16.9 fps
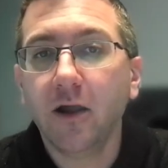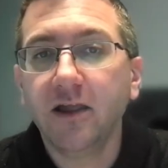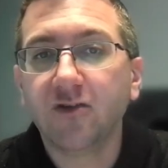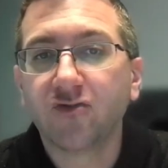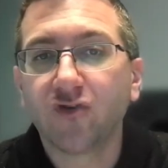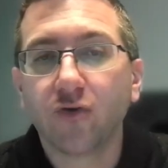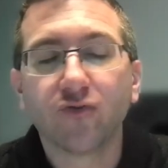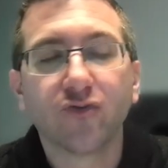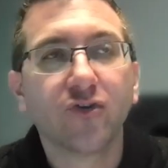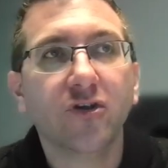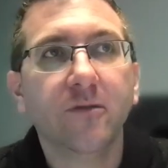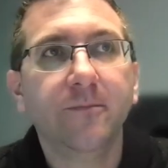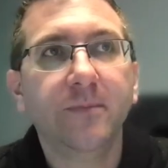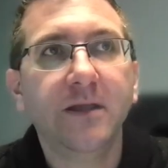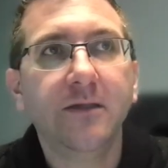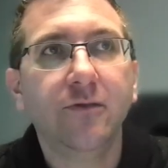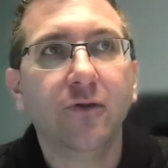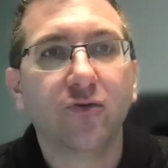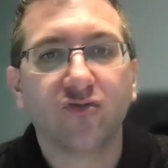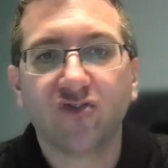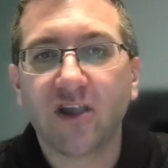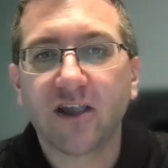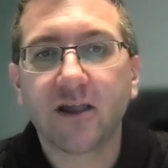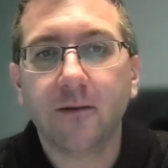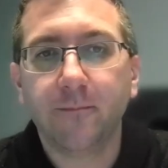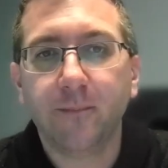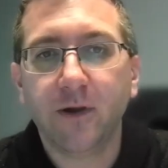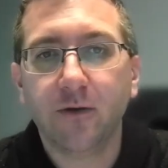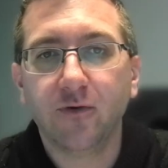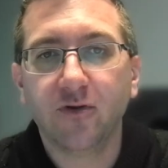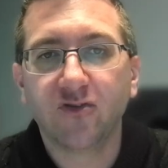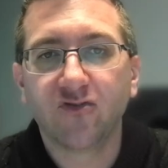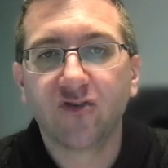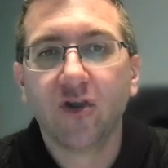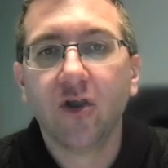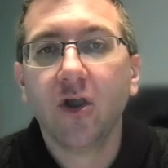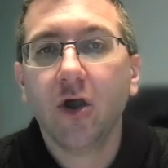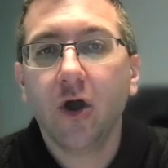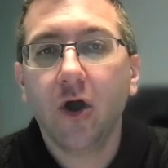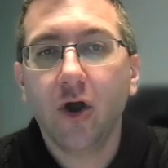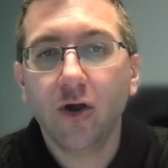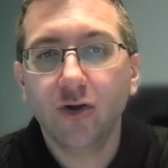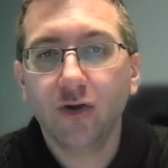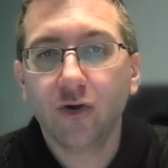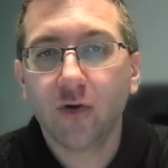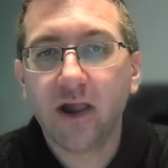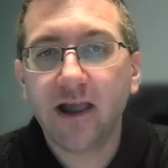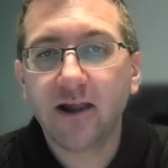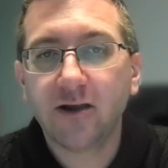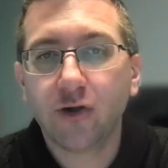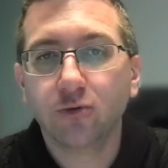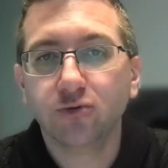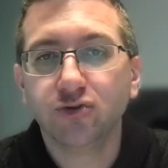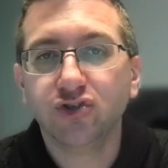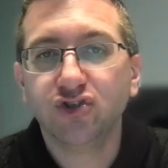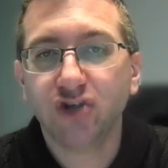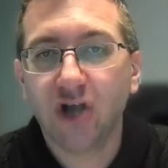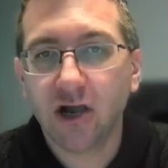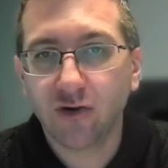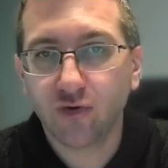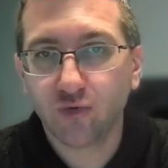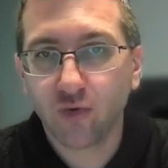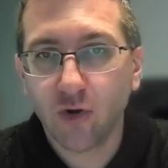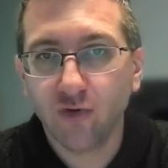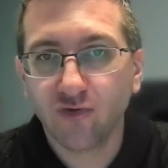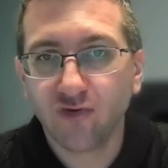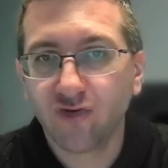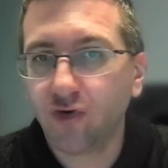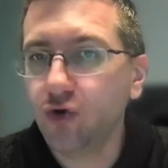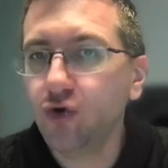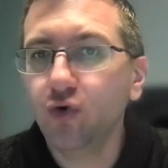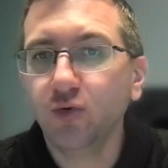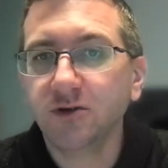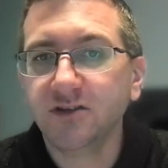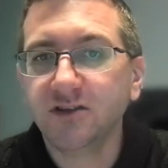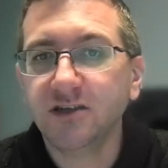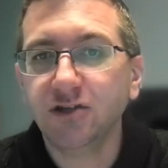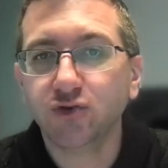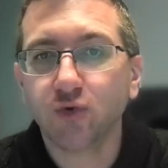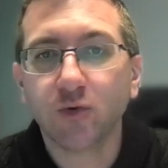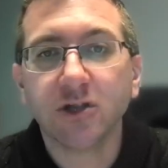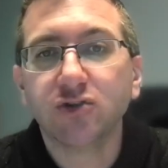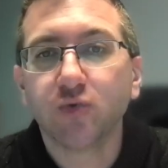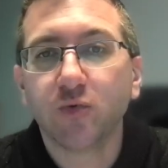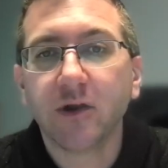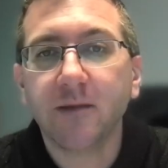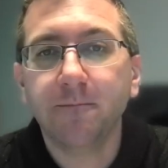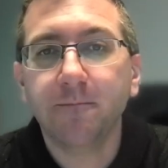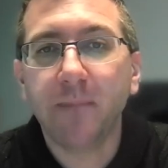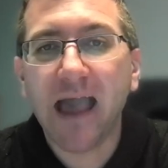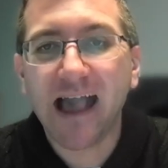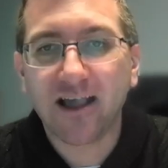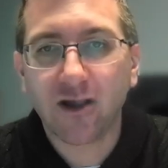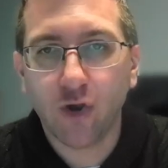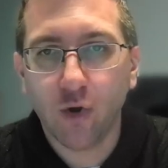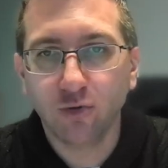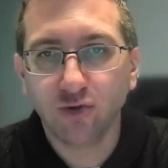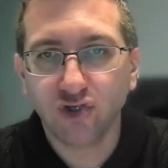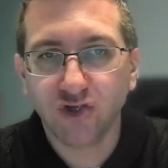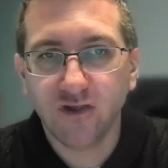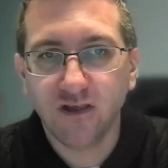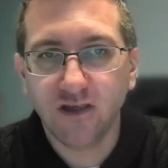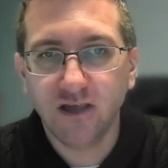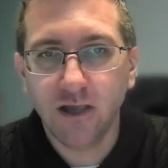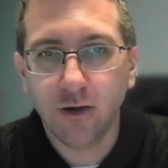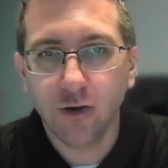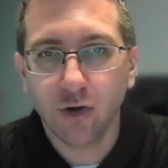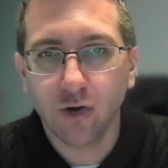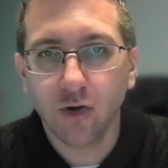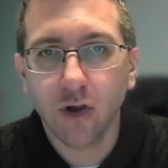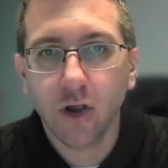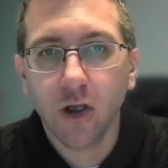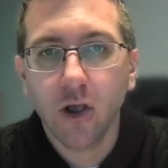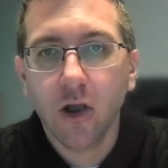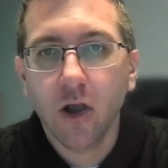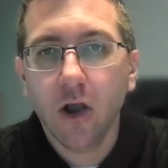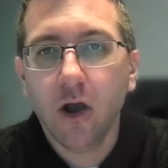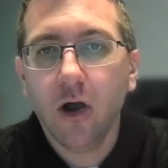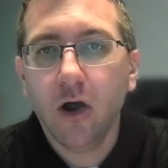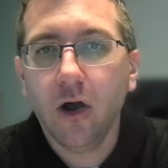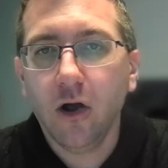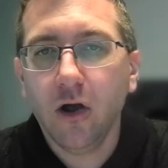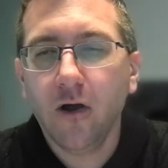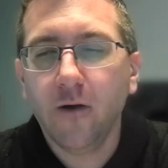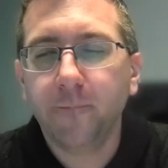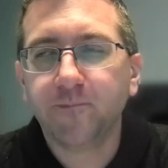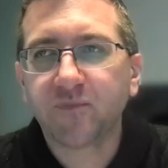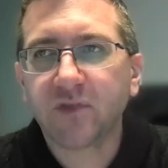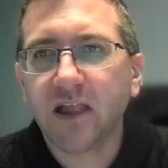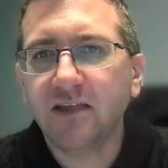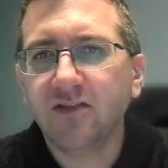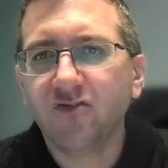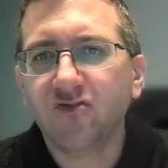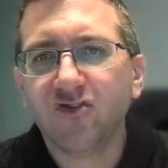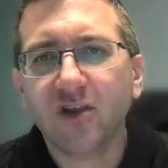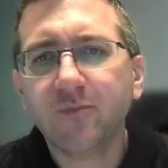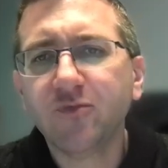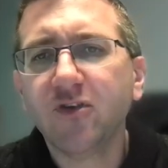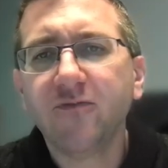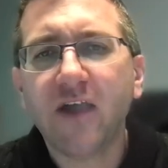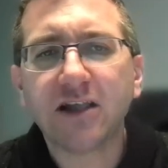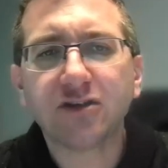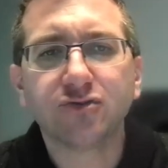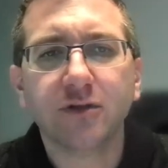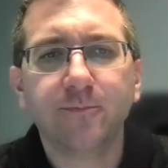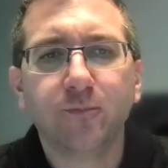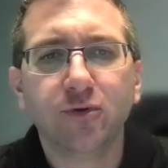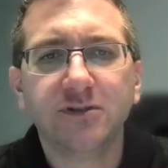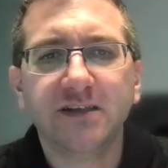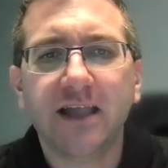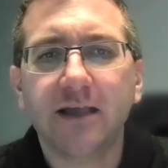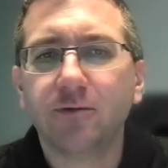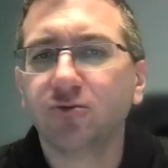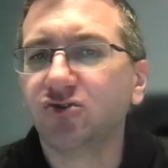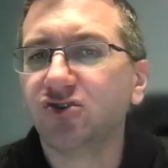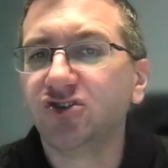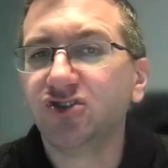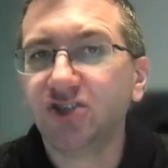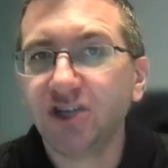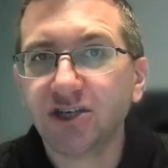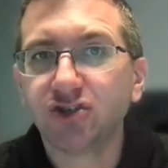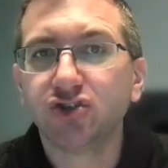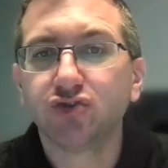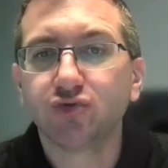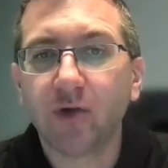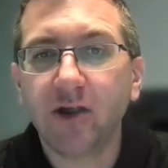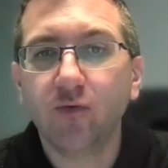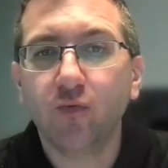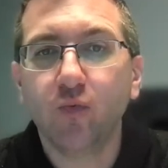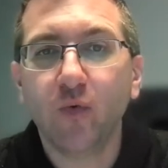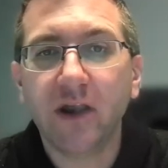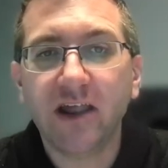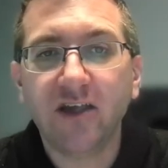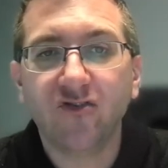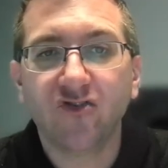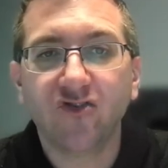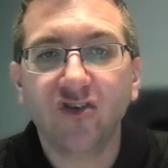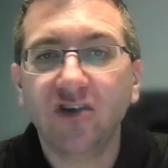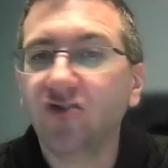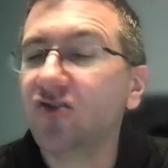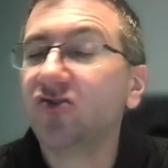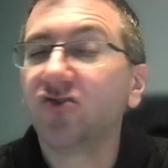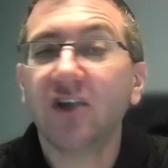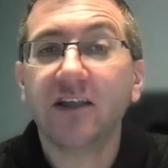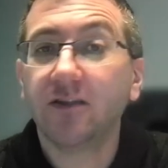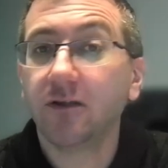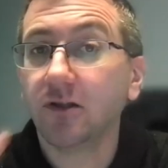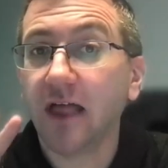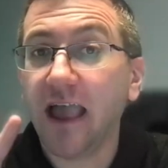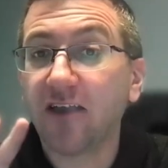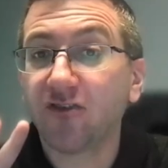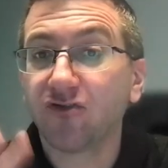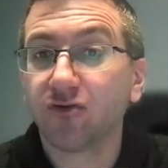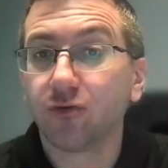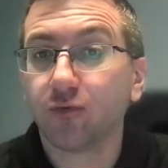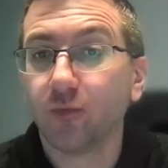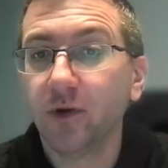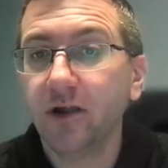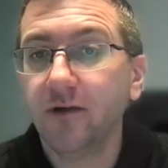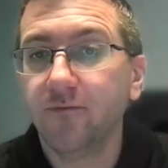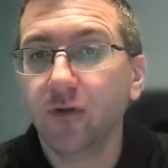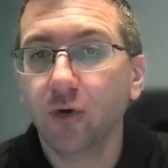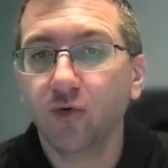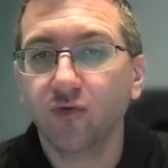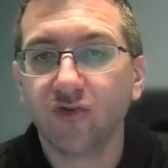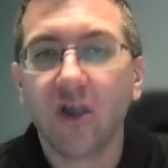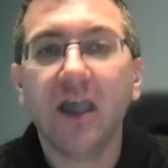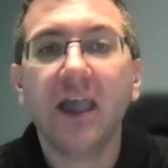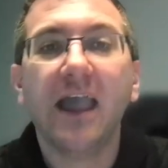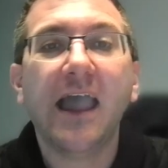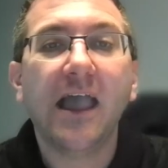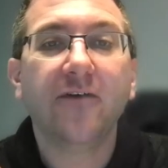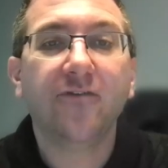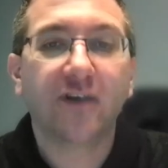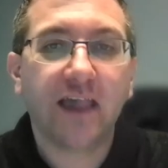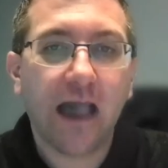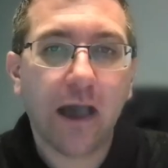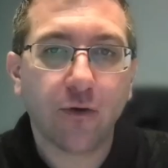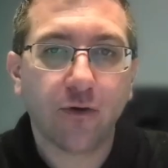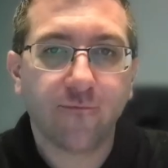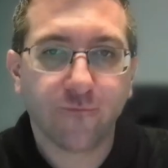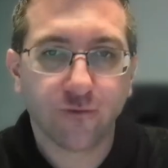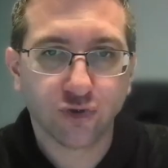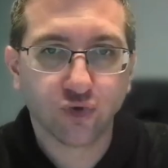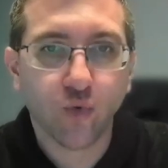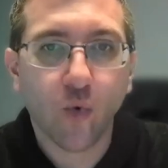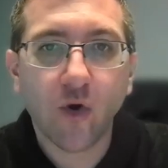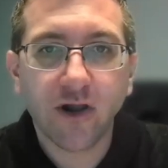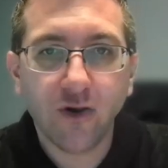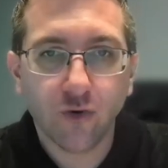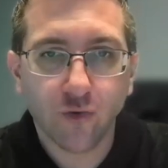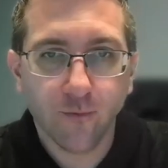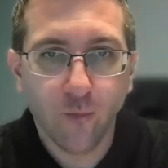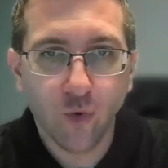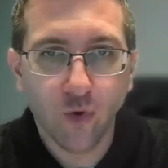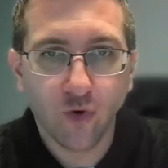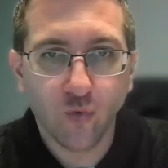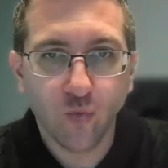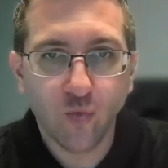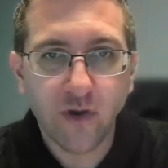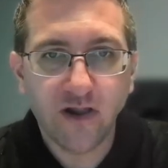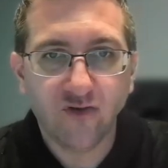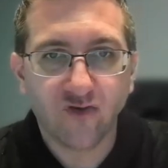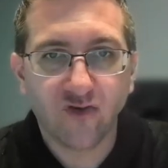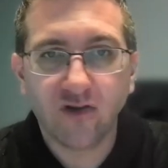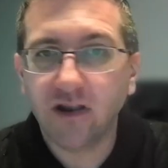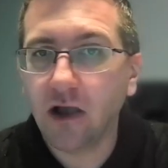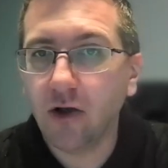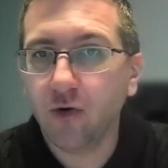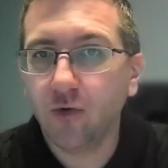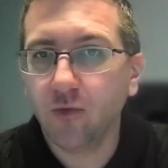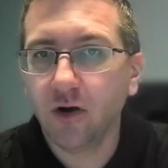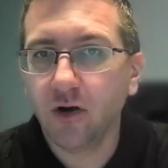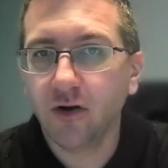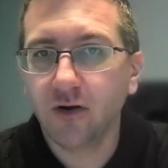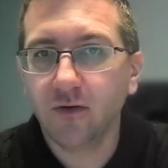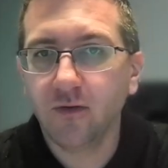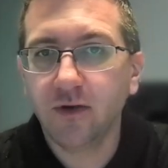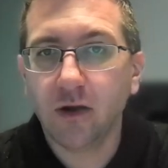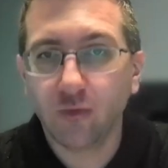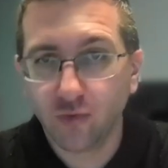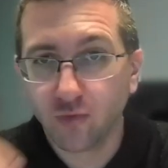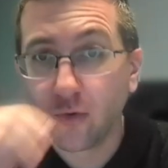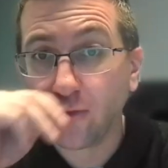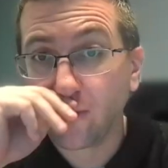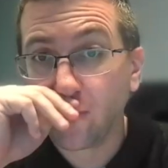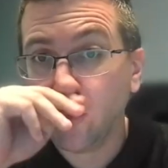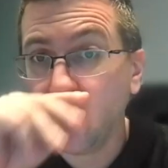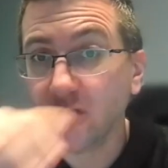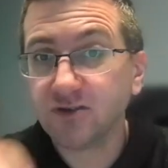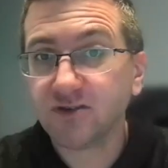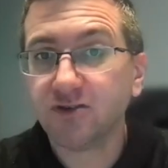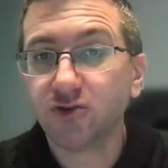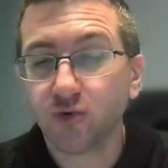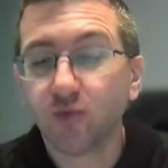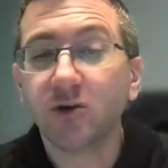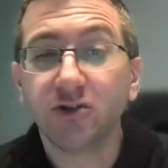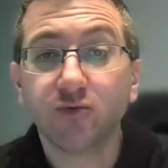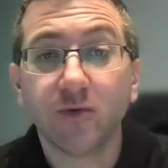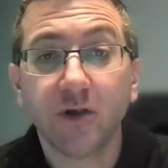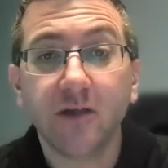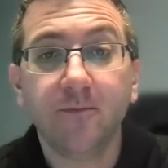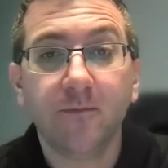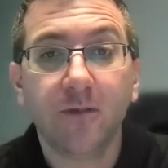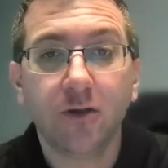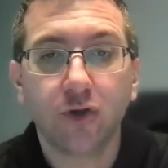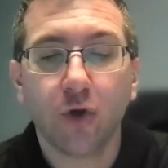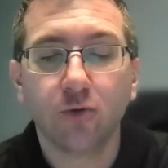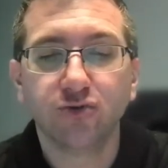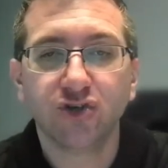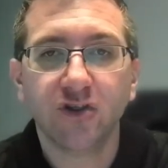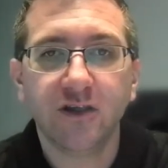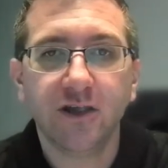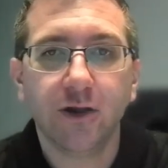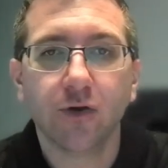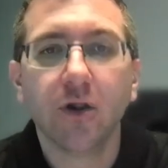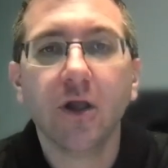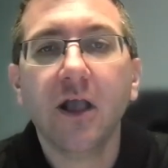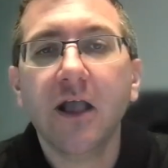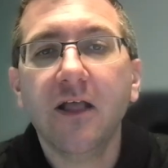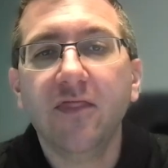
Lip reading: It's also going to be their second appearance under head coach John Gross, who was the 2020 MAC Coach of the Year. And the Zips have actually put together 6 straight winning seasons, and the last 3 of those have accounted for 20 or more wins. Now Gross was the 2020 Coach of the Year.